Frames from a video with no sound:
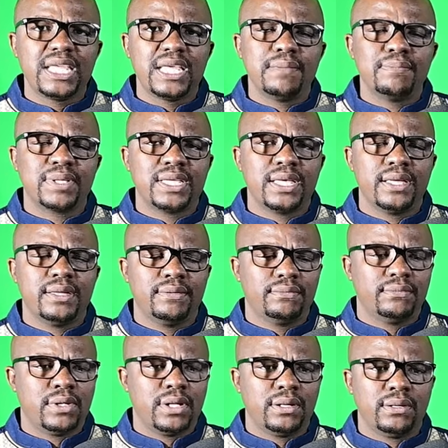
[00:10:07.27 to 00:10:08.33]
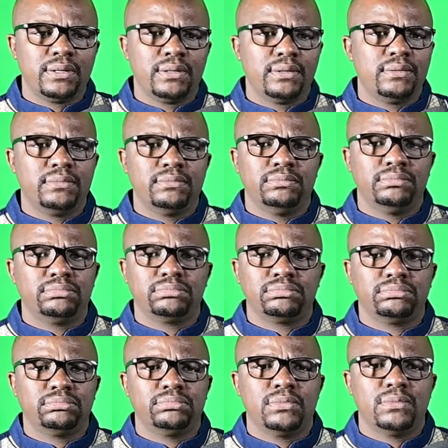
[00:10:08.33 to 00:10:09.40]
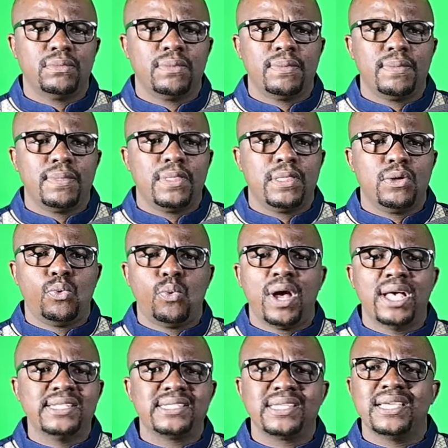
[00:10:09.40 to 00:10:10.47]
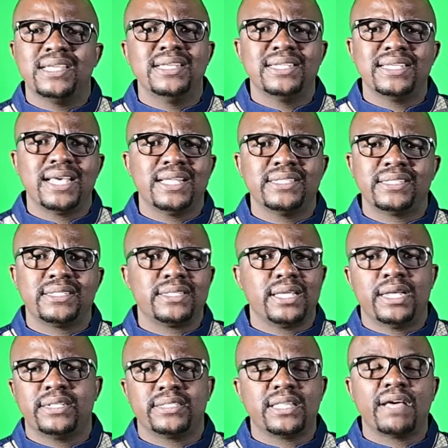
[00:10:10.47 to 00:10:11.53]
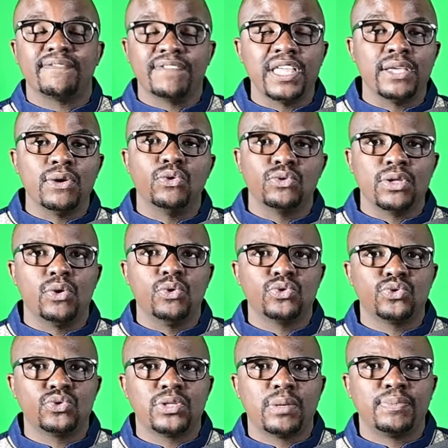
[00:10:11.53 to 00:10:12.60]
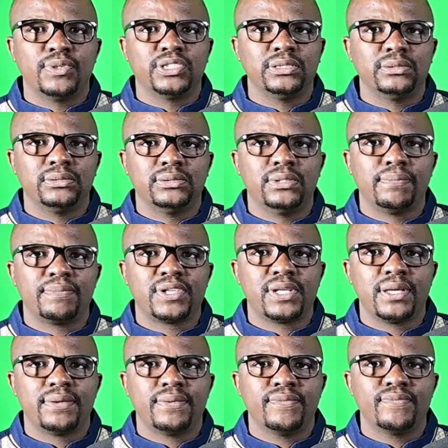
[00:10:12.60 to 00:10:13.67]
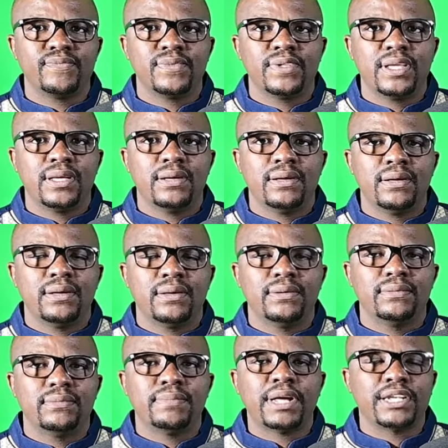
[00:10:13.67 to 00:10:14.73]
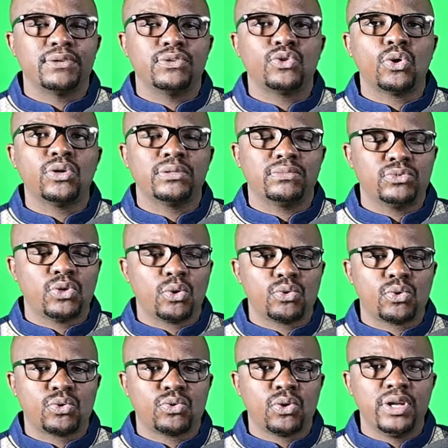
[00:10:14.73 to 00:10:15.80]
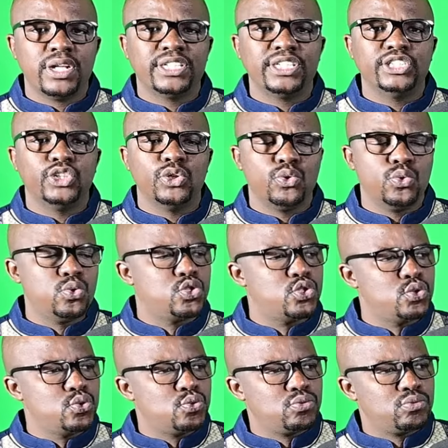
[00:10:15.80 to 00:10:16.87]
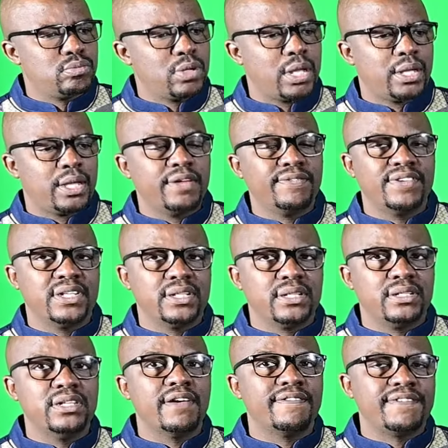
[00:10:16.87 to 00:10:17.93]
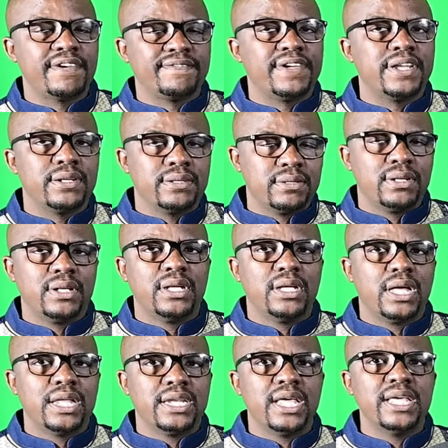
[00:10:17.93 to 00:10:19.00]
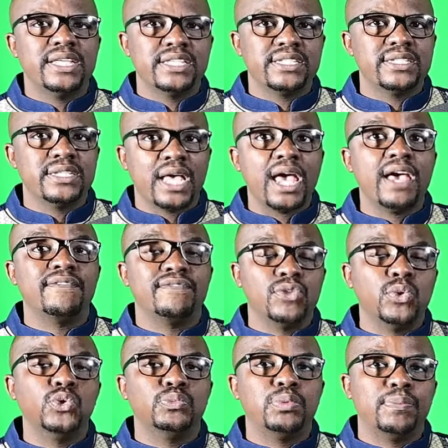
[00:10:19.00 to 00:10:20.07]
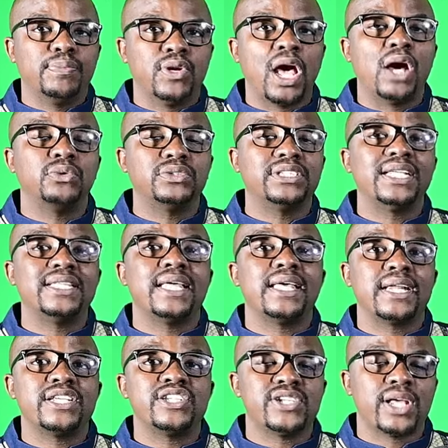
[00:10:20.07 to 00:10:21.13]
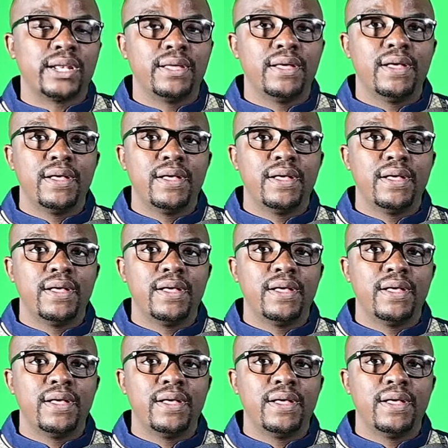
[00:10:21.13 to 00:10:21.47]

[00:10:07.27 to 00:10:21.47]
MK, whites, Indians and stuff. They also support MK. But don't let it delude you. Even EFF and ANC have those people outside their racial